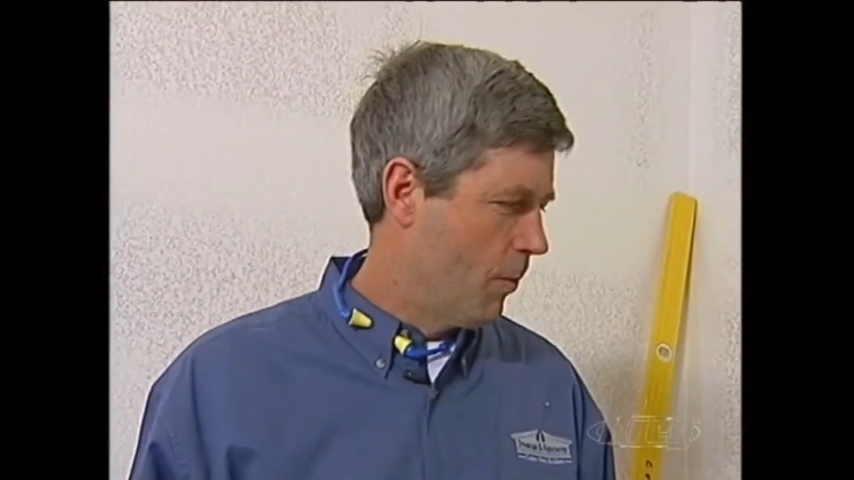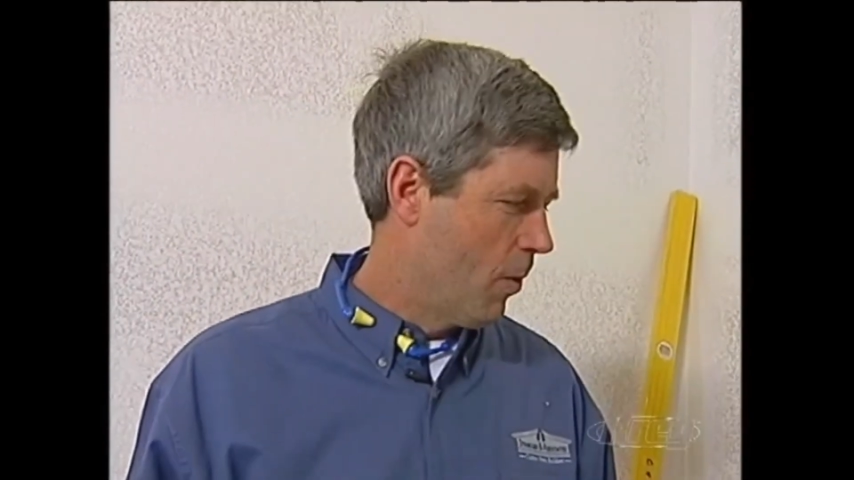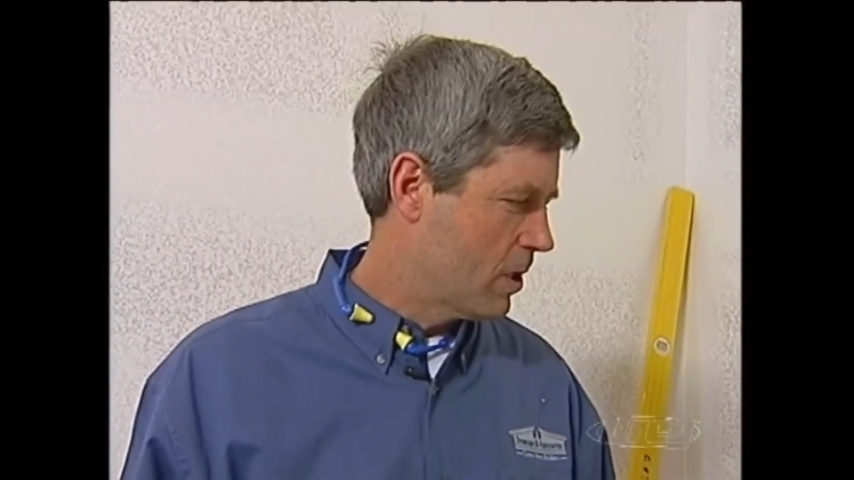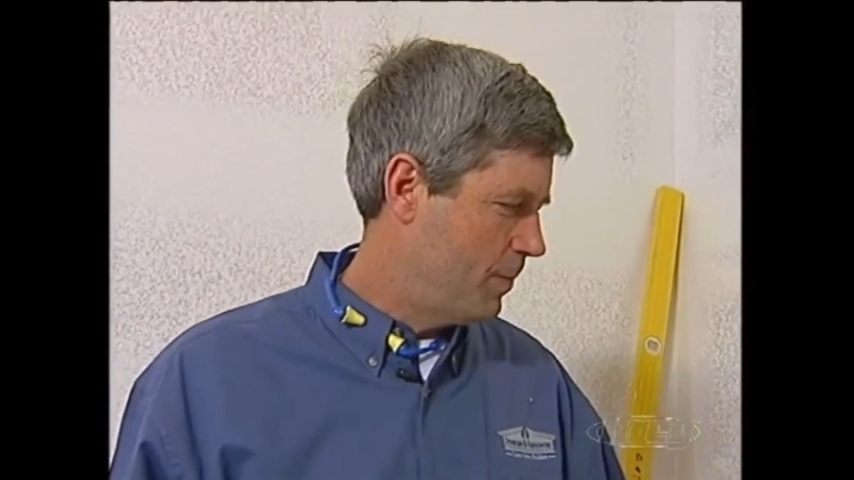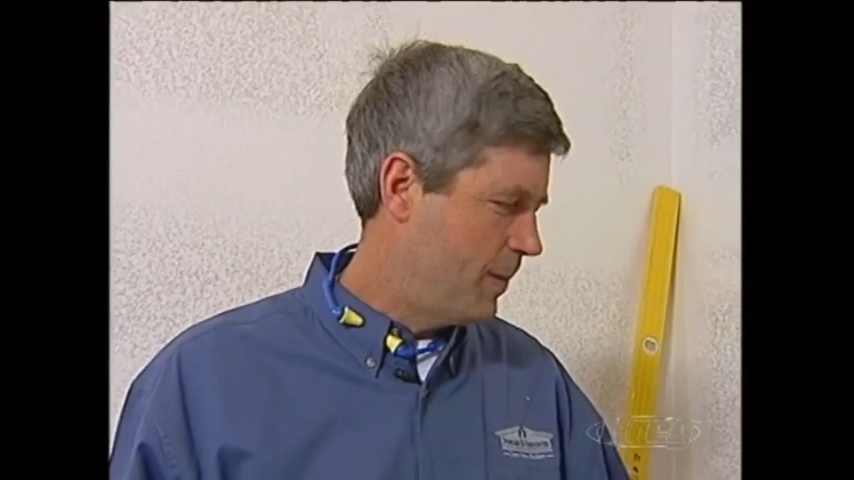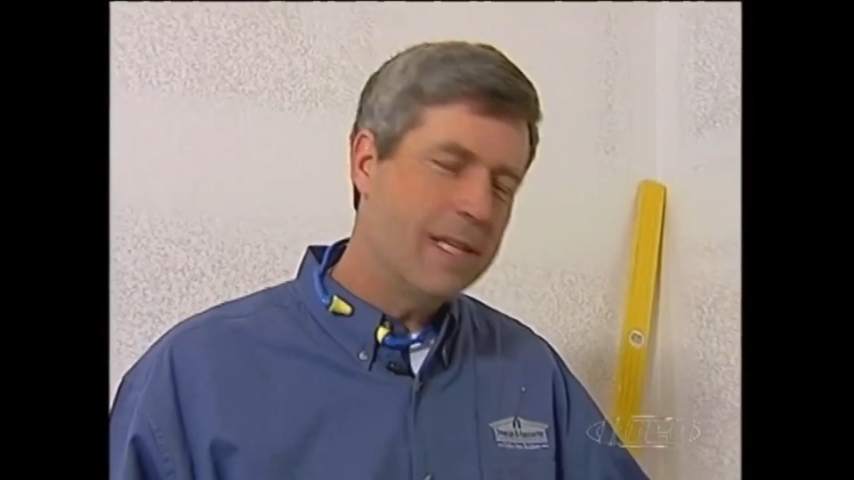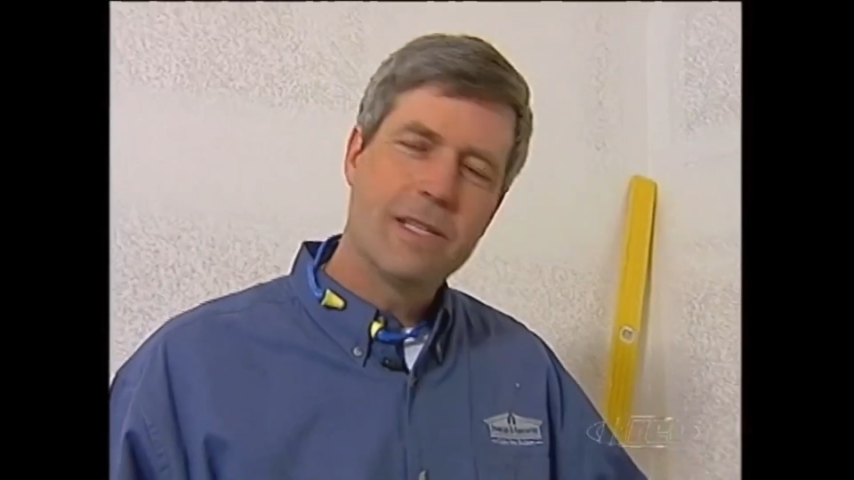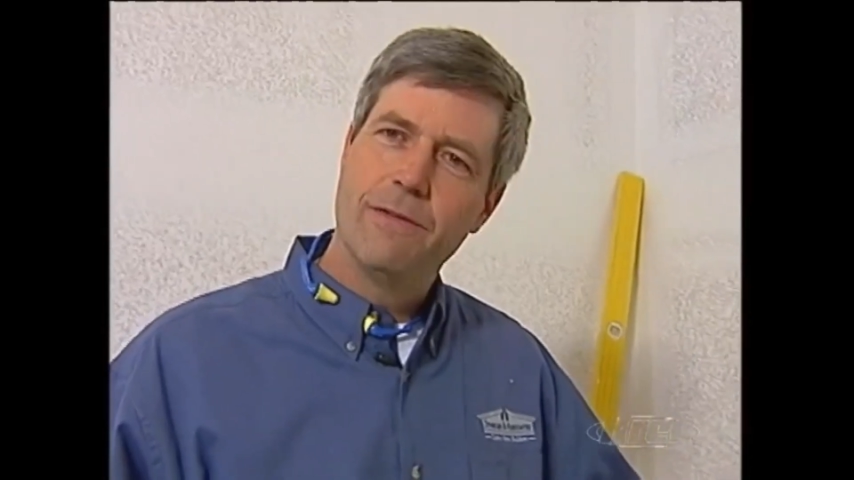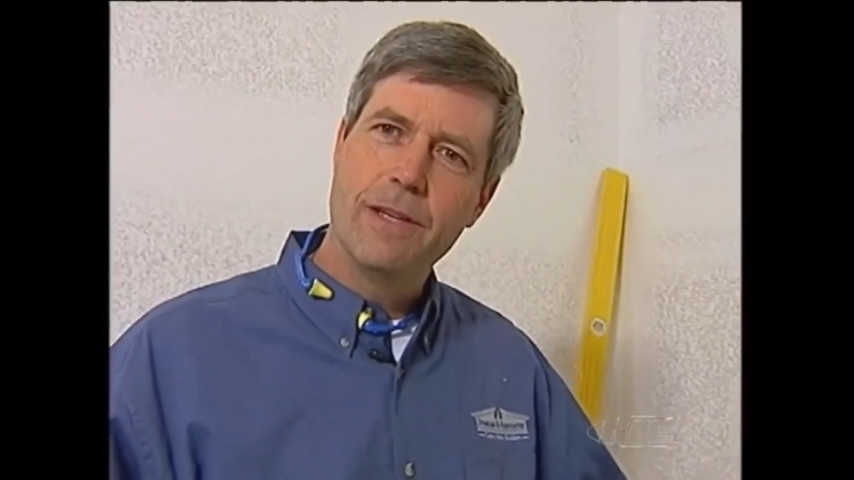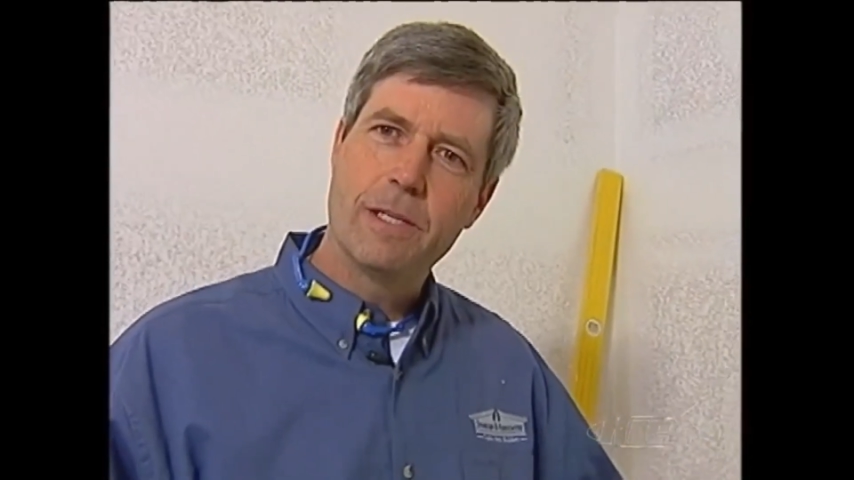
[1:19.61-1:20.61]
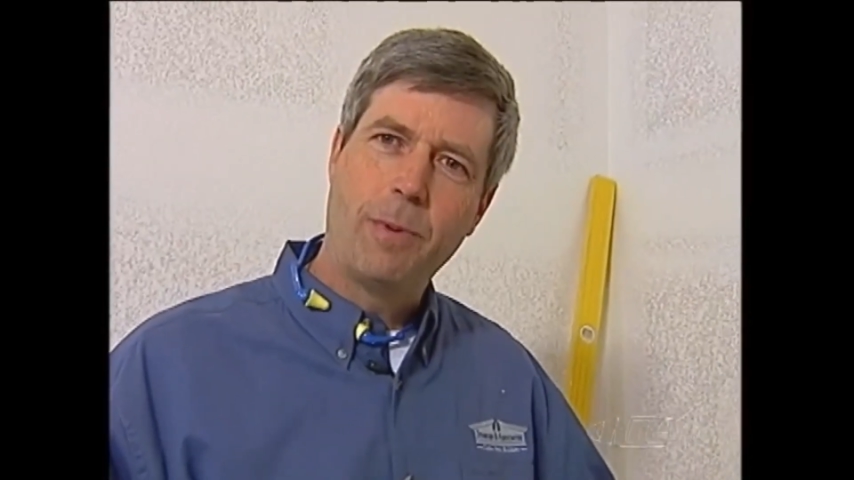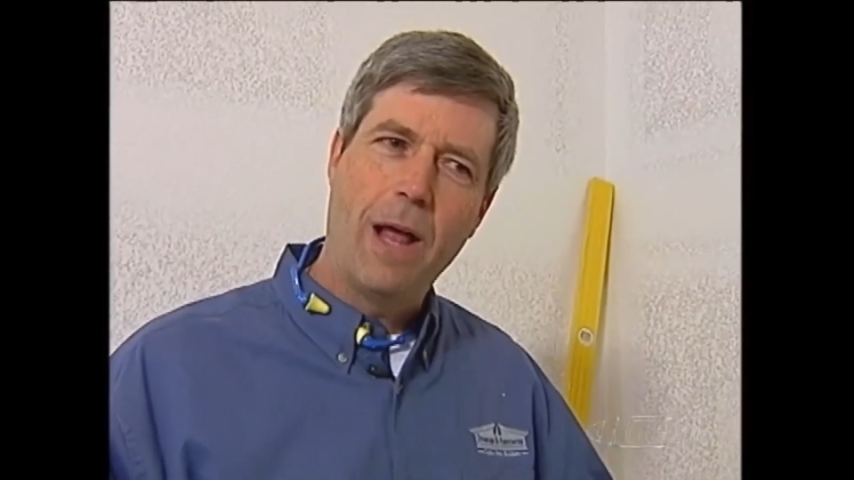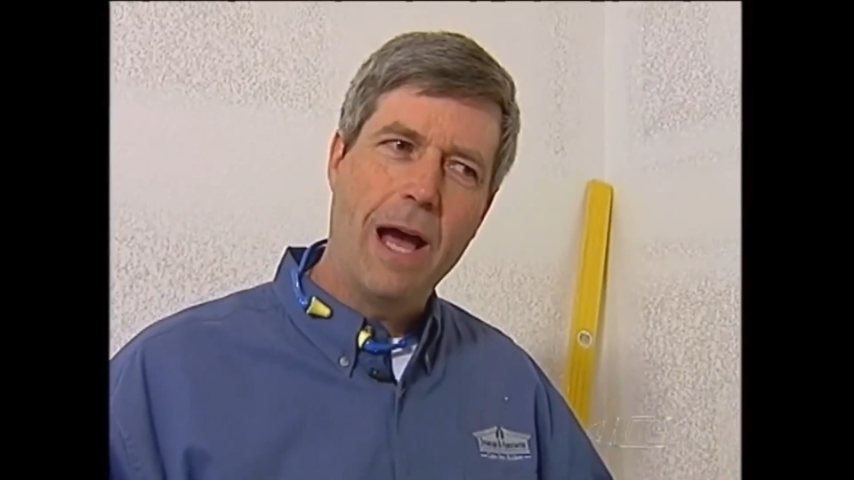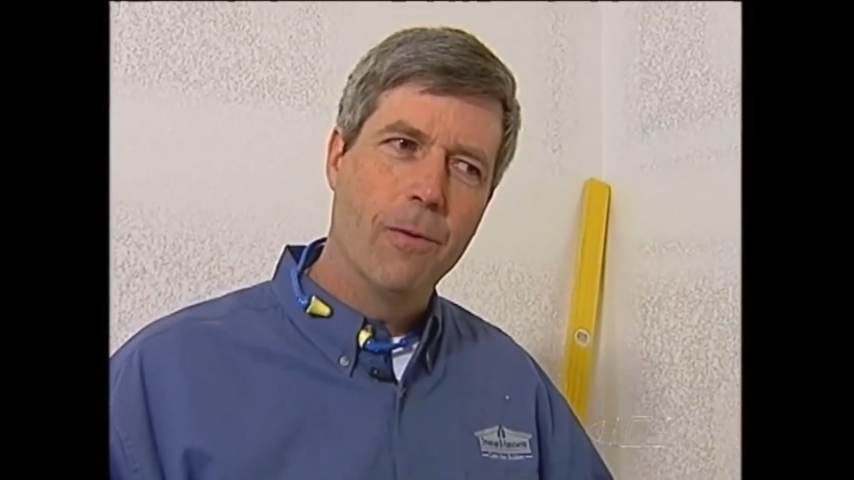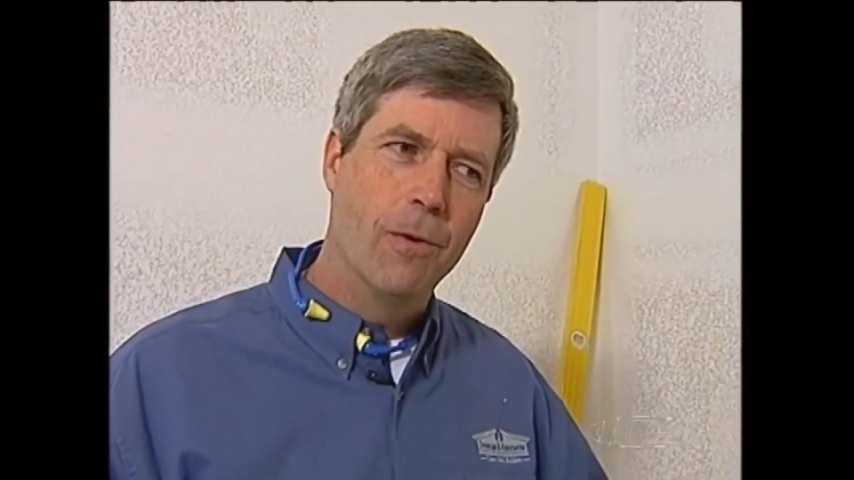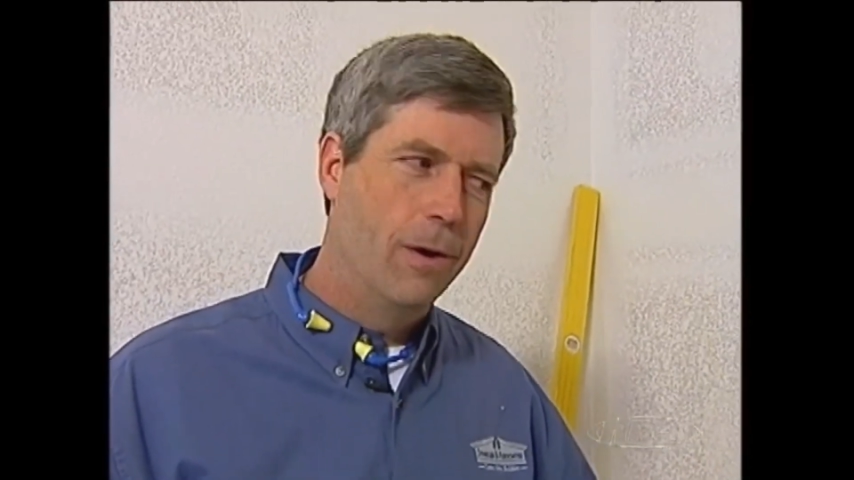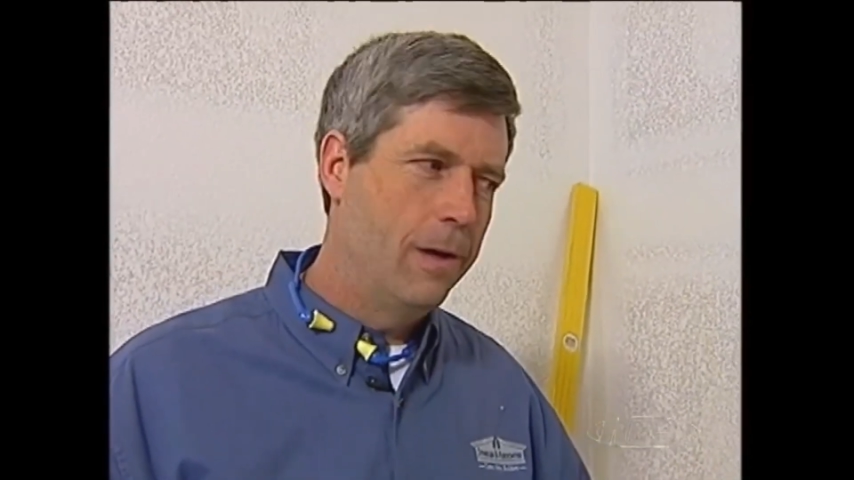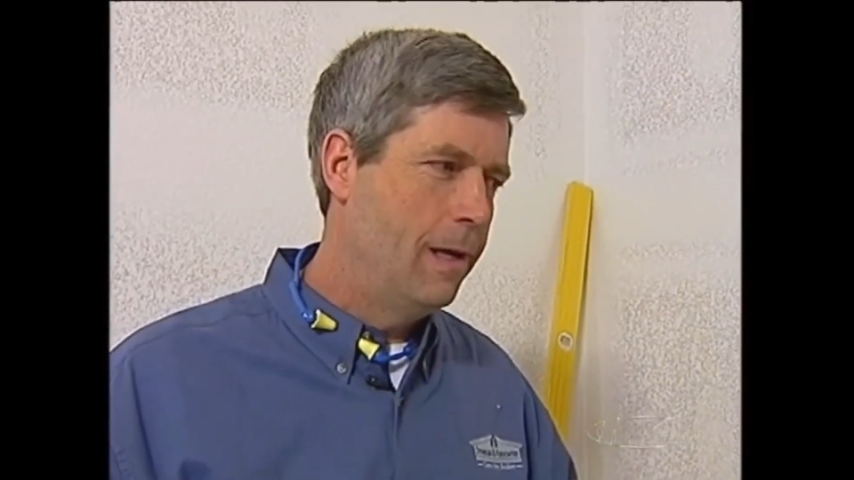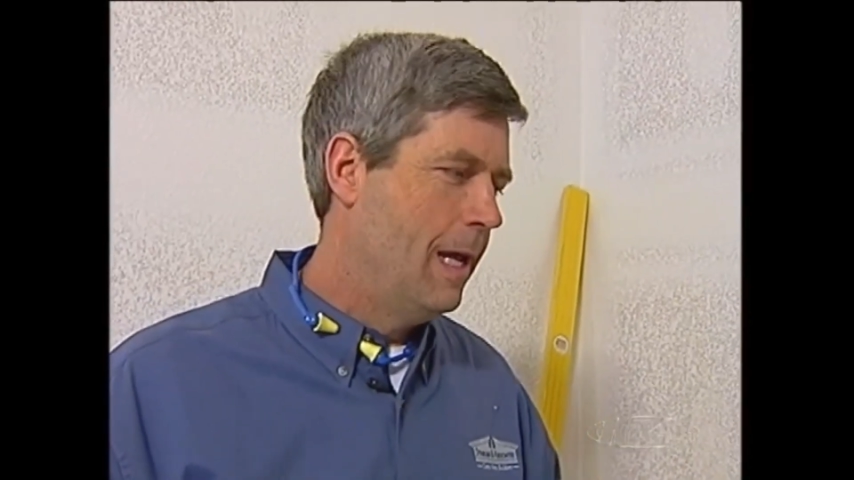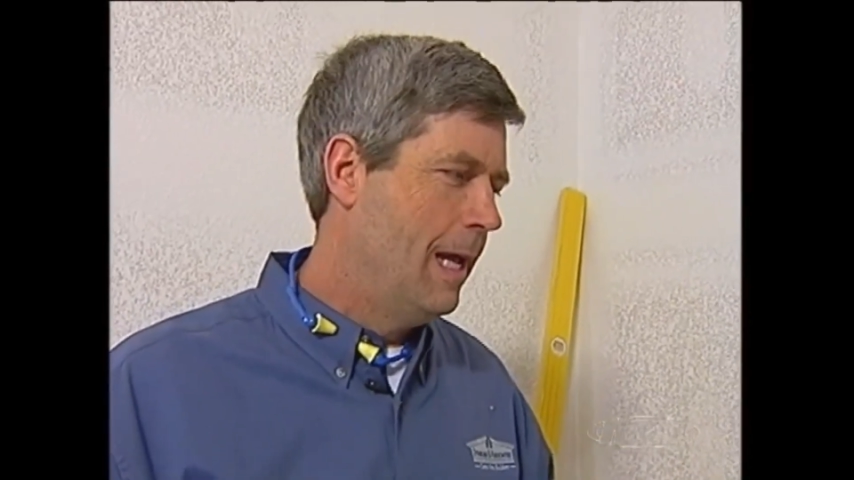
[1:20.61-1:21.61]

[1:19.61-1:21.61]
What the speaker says: more expensive than this plywood.